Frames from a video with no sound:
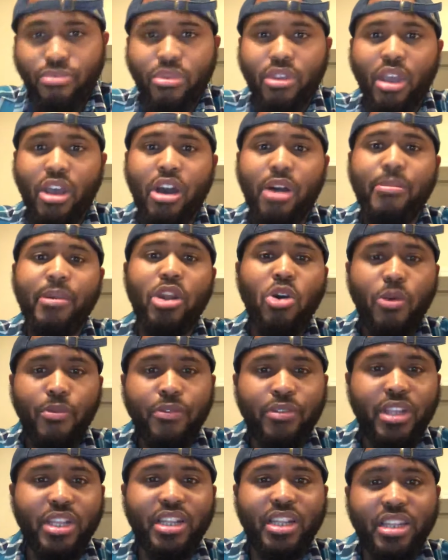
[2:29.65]
And
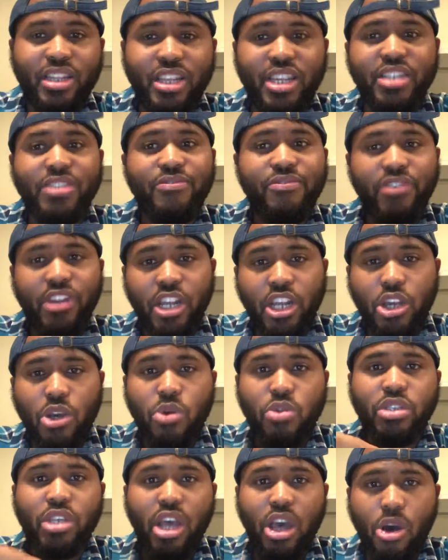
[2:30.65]
hopefully these
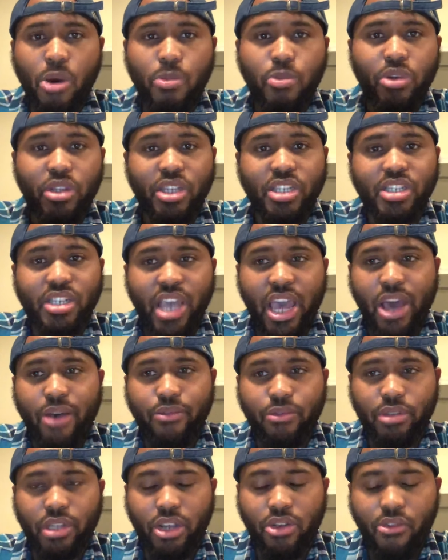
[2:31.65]
videos help with the
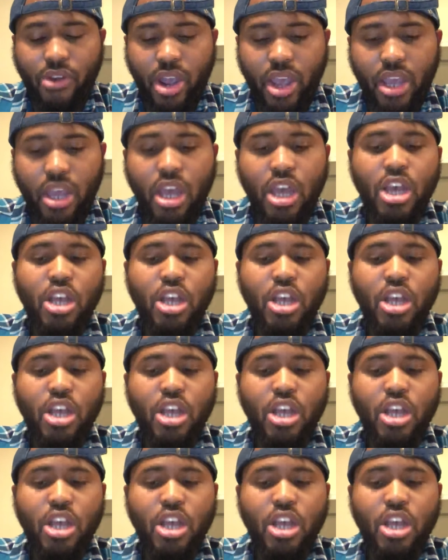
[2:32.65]
scaffolding, right?